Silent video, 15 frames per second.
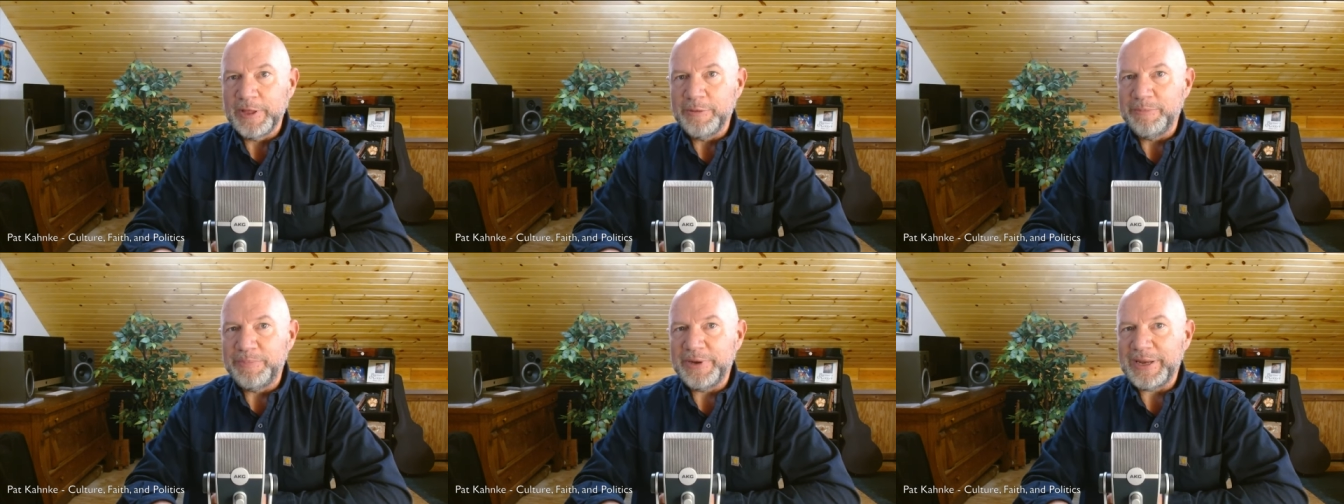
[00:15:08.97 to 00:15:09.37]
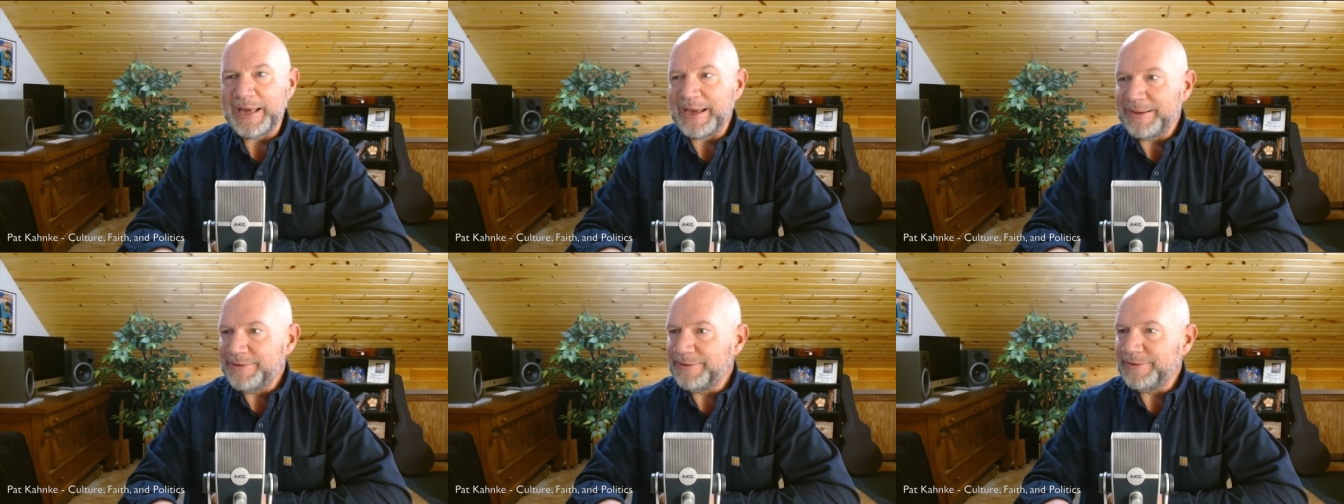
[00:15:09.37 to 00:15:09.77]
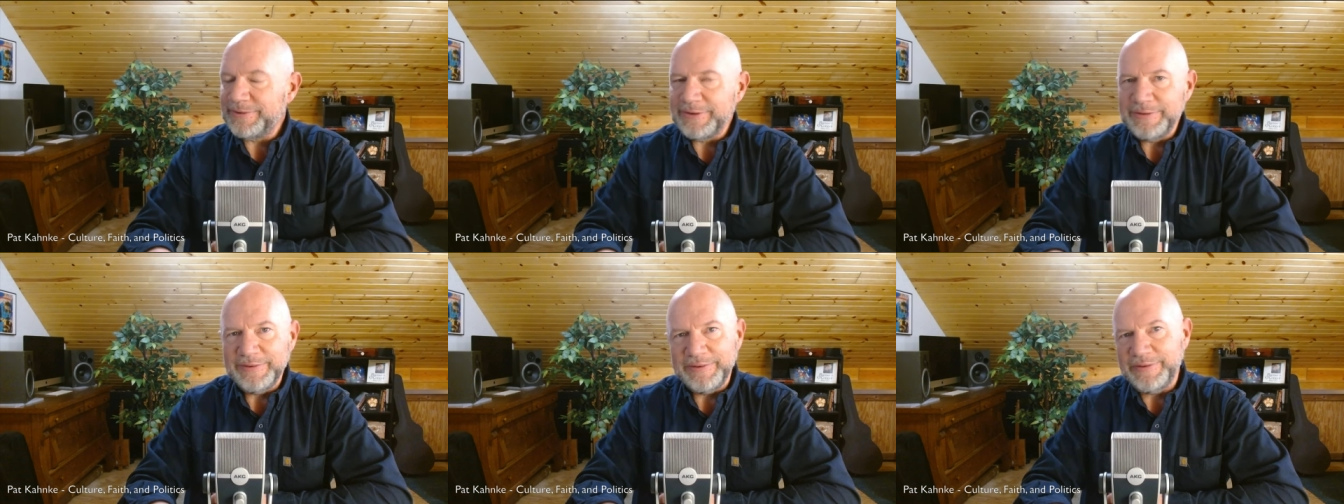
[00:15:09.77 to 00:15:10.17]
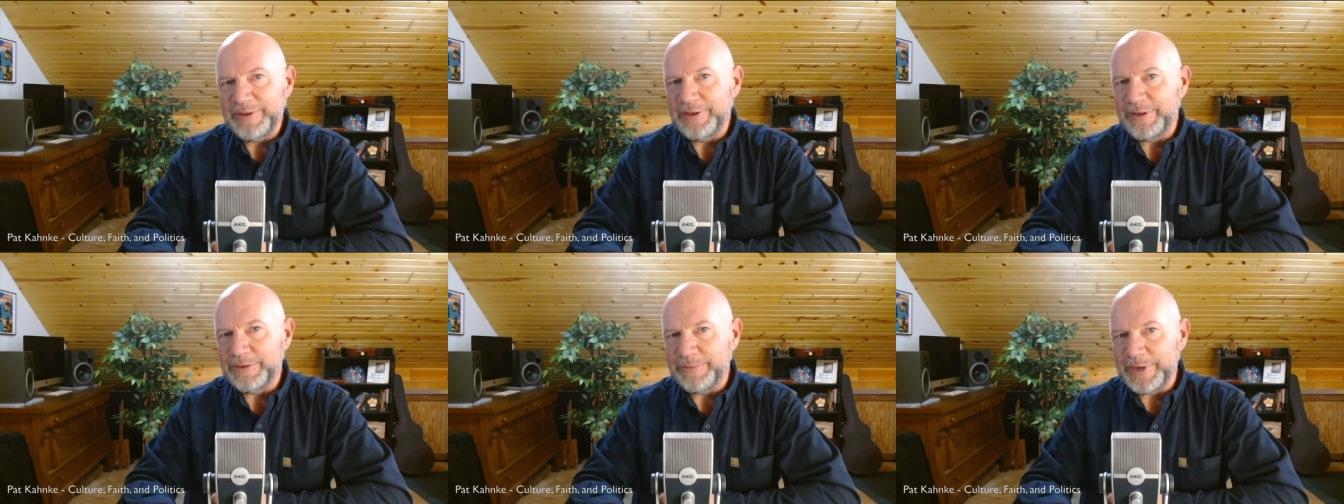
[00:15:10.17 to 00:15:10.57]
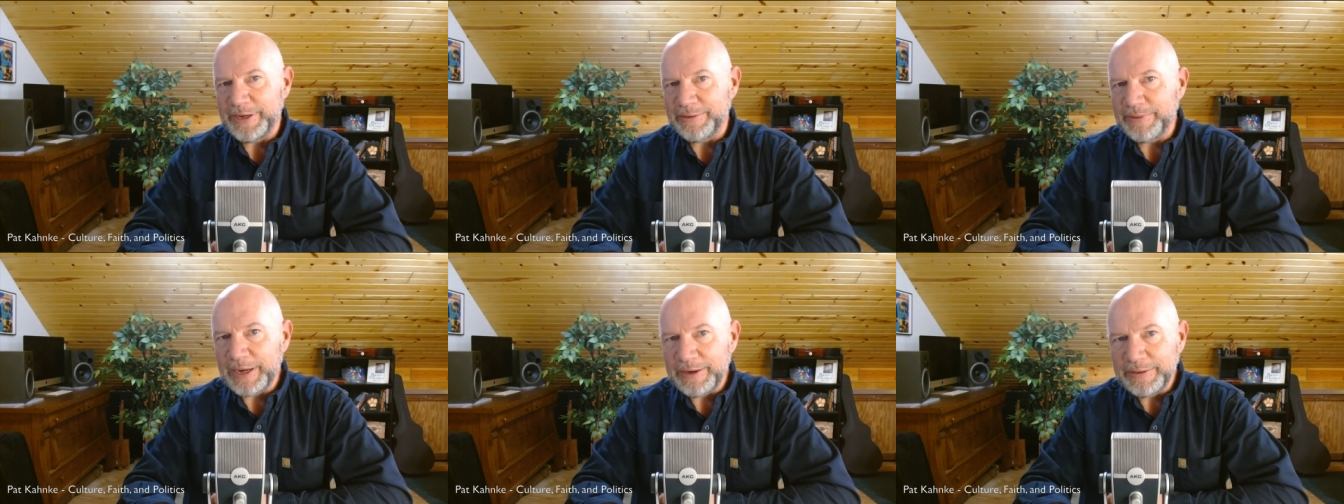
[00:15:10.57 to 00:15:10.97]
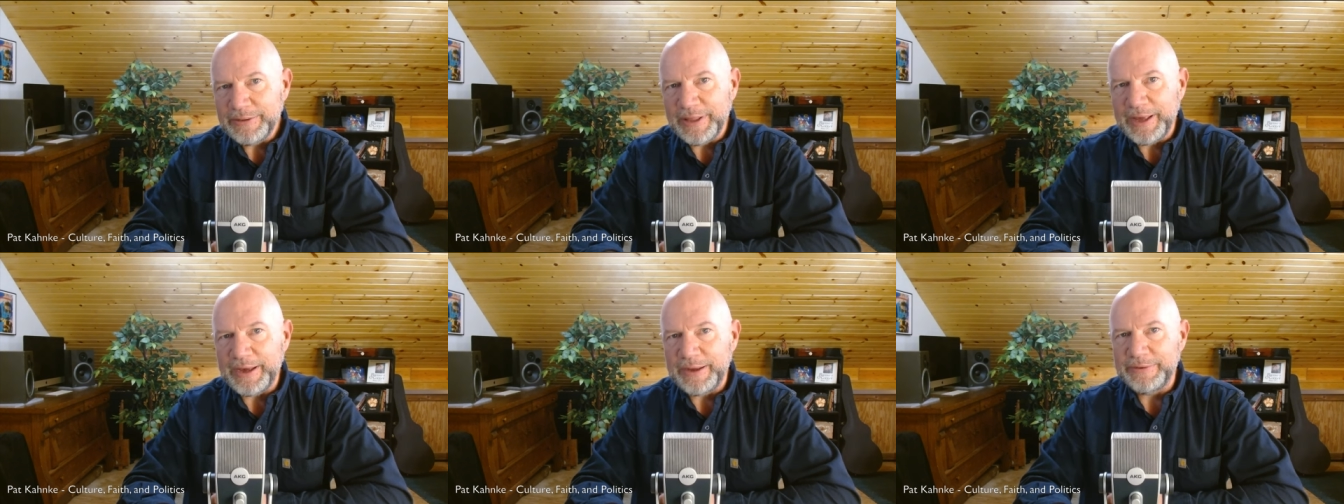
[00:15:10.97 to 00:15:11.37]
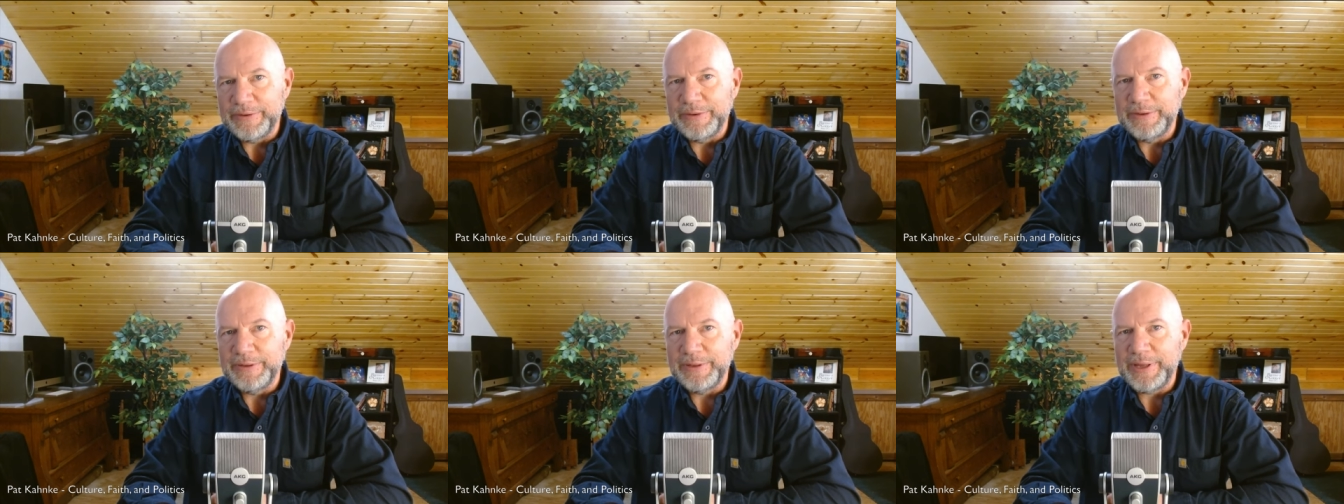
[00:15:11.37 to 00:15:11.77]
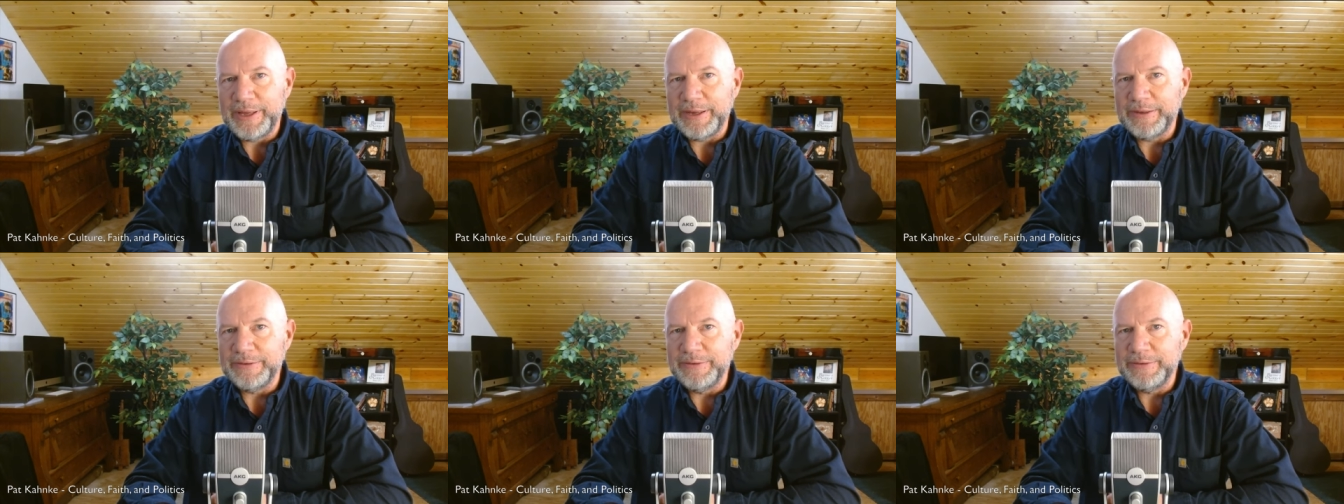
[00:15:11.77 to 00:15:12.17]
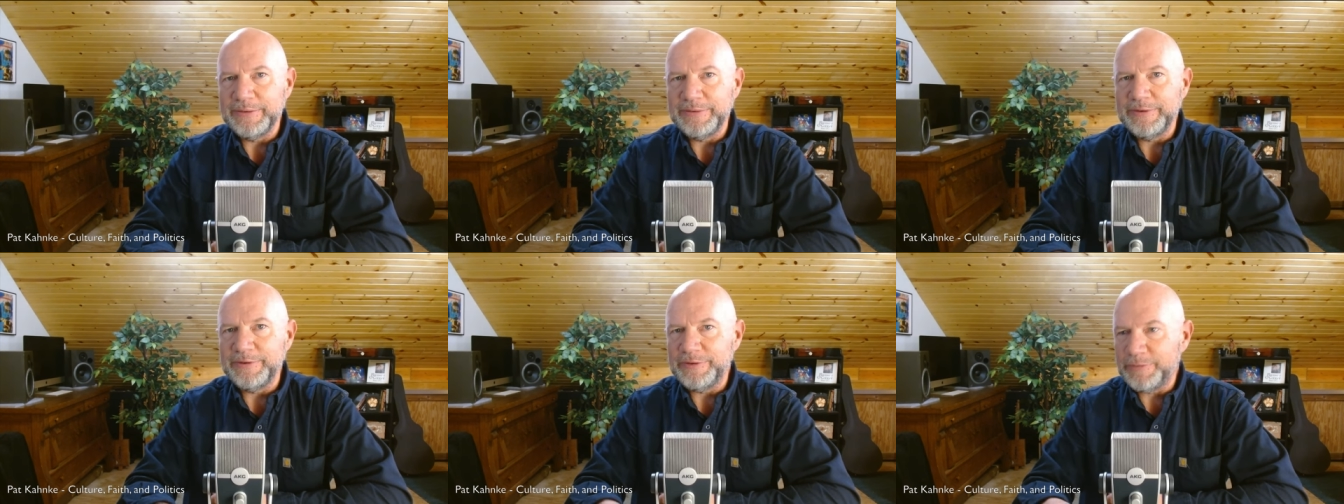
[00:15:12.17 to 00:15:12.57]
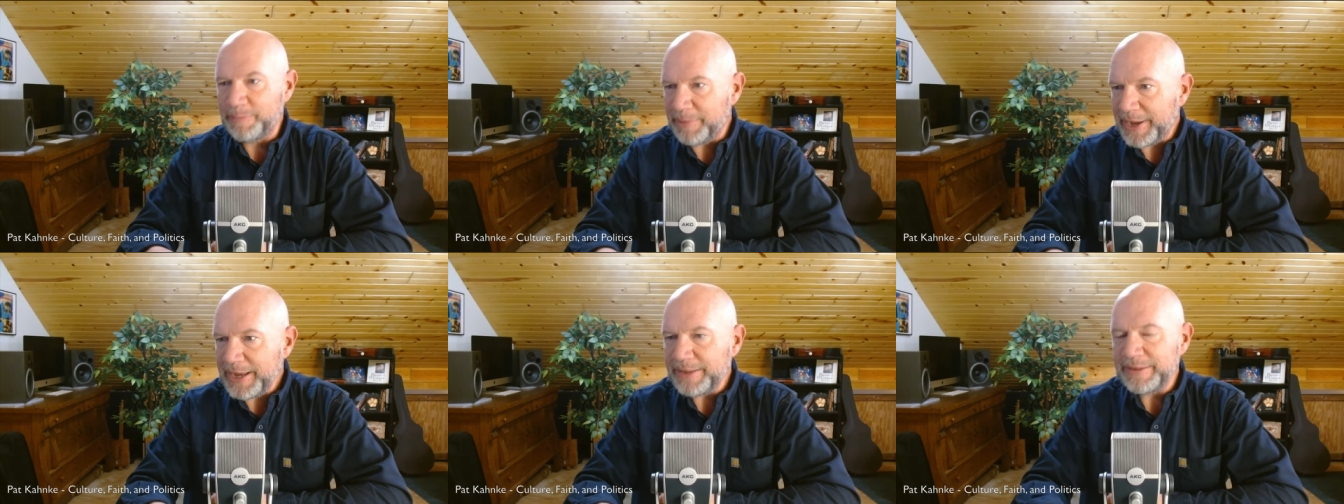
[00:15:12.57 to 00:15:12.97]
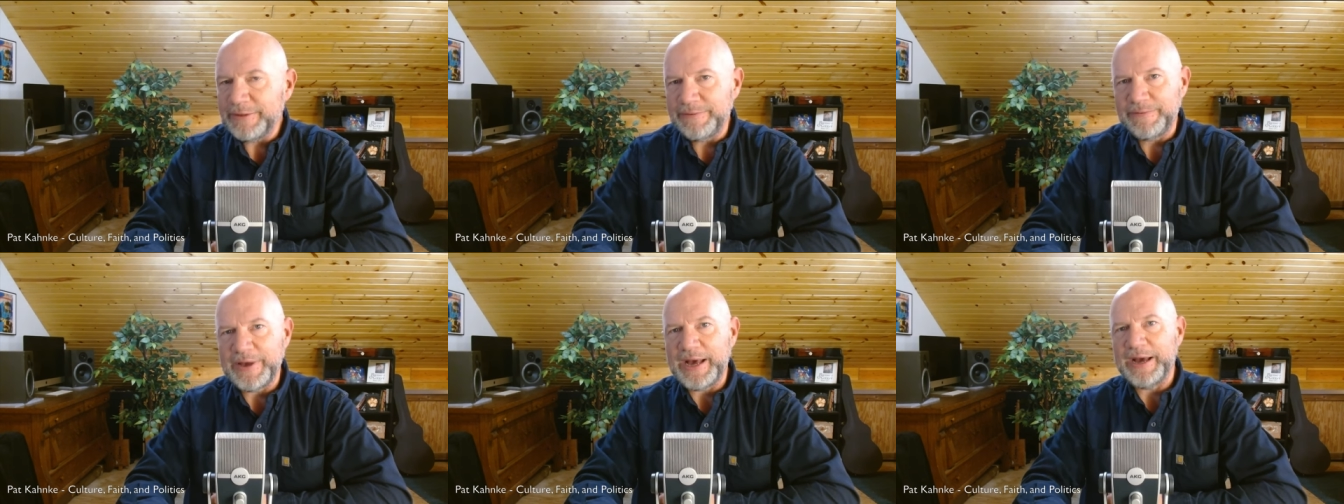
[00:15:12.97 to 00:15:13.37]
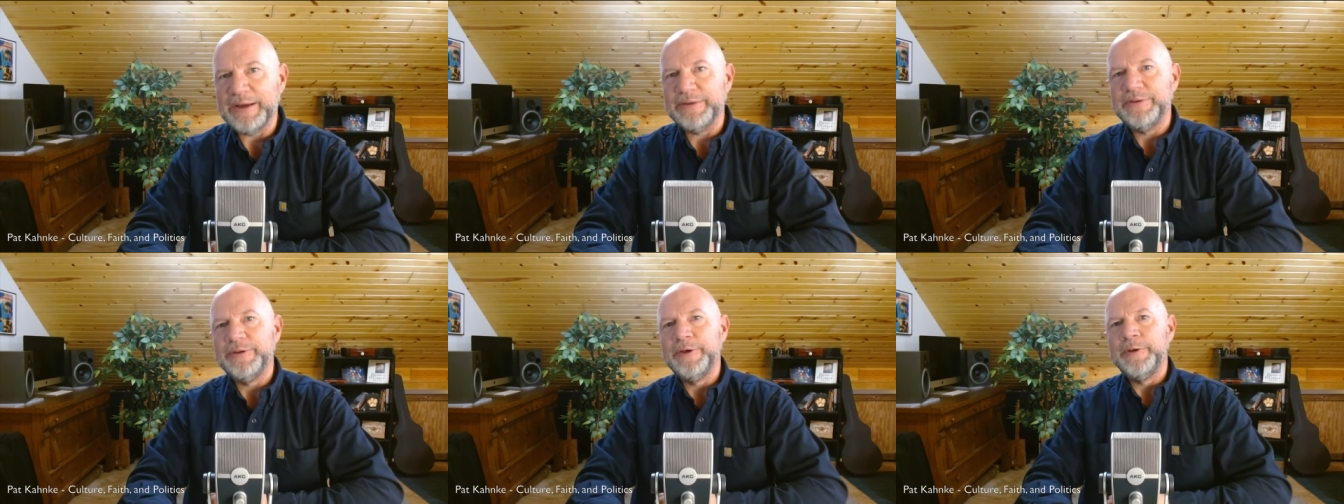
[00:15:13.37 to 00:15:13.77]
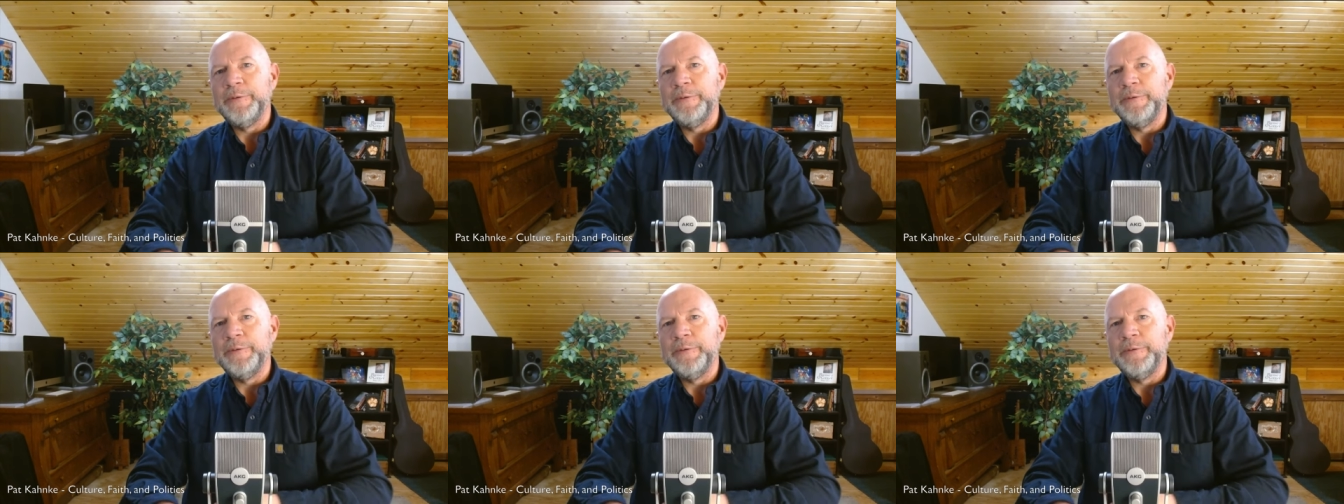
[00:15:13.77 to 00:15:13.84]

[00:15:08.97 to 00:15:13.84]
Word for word: But I just didn't see any way around that. And despite the fact